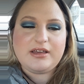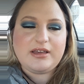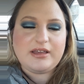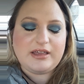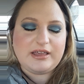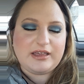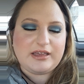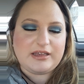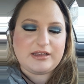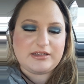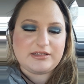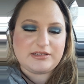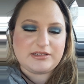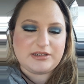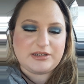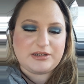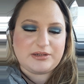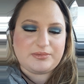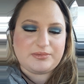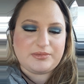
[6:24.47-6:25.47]
And
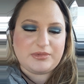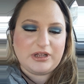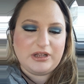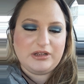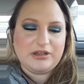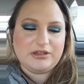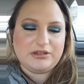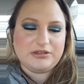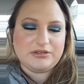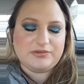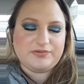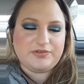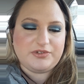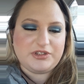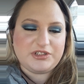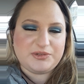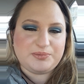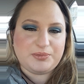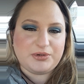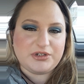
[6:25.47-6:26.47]
for
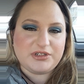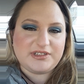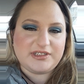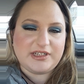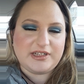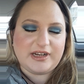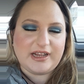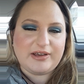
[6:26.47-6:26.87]
this person,